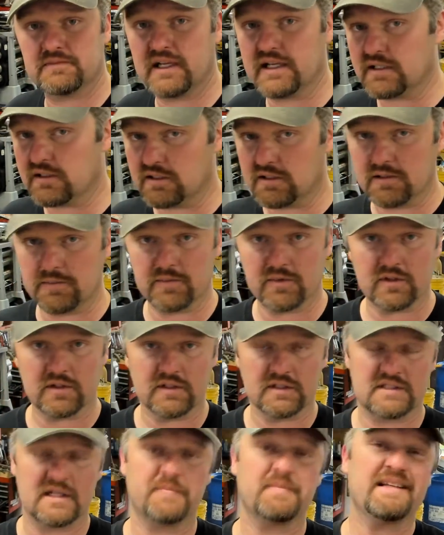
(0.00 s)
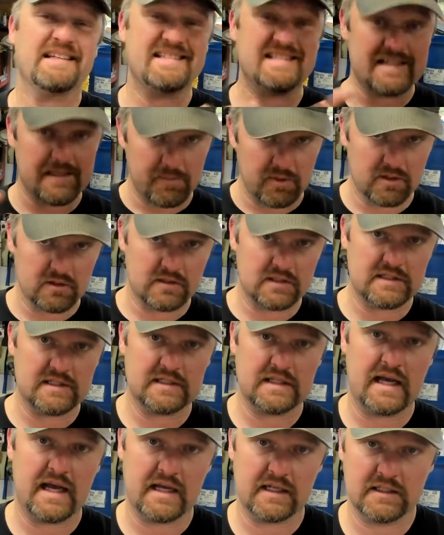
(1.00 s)
getting them or something similar to
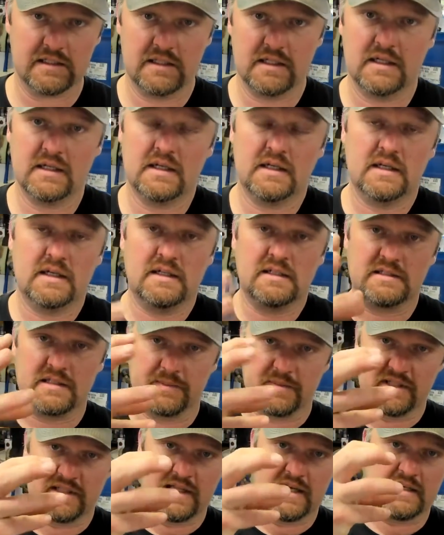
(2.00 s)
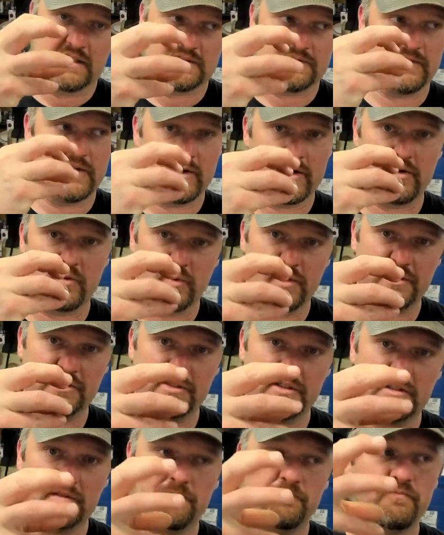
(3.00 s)
that something that is very
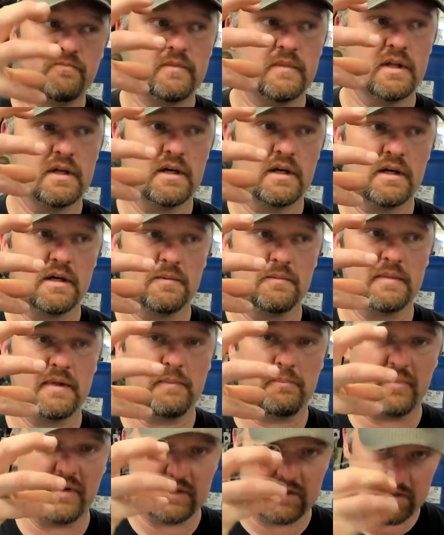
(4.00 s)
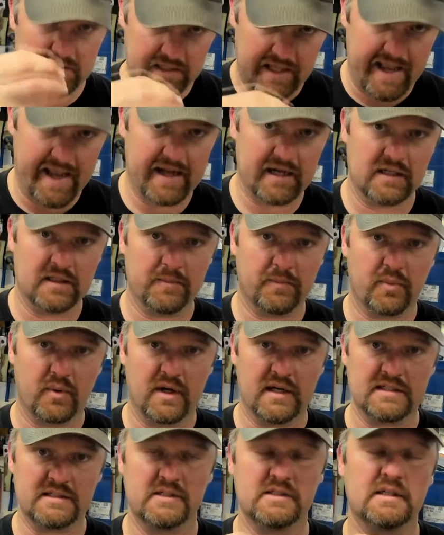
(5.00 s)
rigid um, that but can
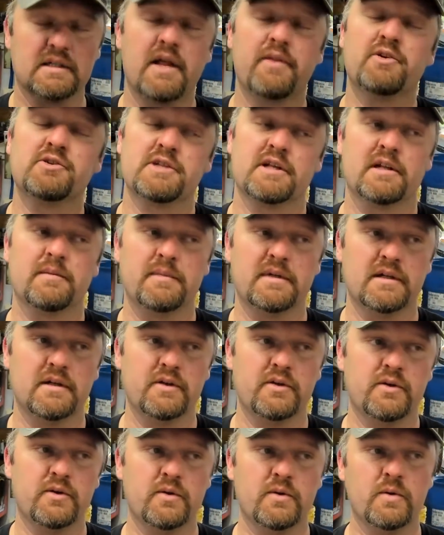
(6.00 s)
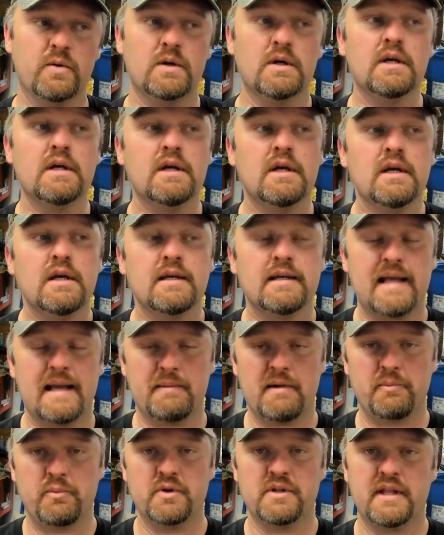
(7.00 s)
compress there's another gentleman who
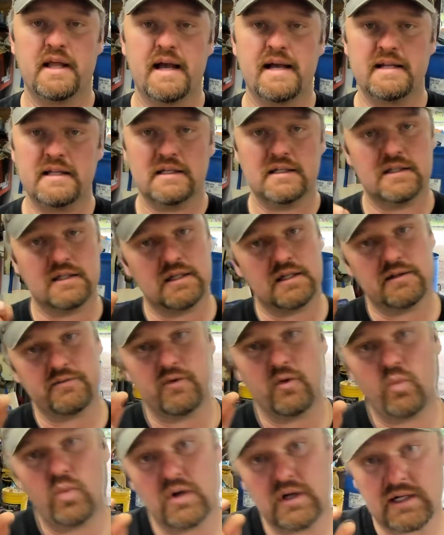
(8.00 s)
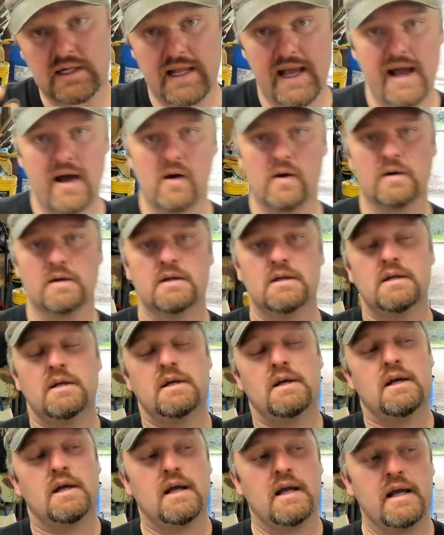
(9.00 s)
came up with the idea of a wood dowel
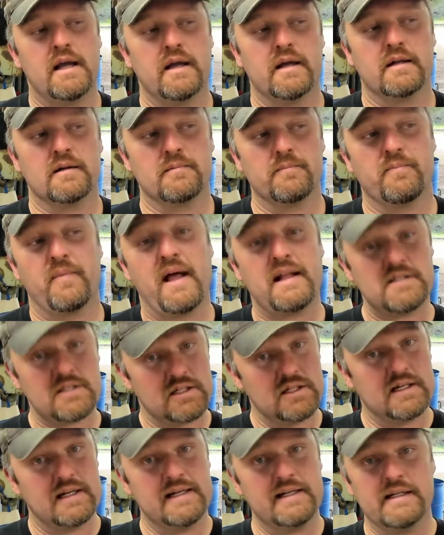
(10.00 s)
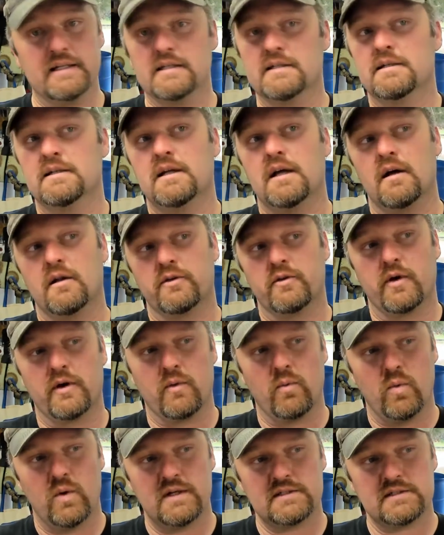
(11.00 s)
and that's a good idea, although I
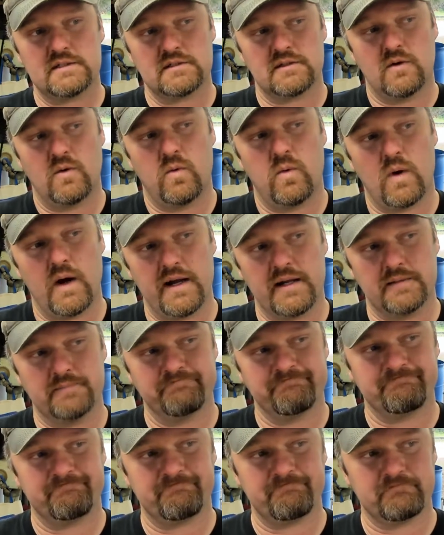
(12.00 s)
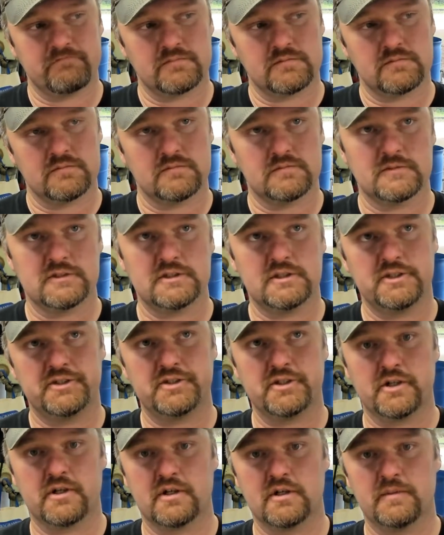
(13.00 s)
wasn't quite sure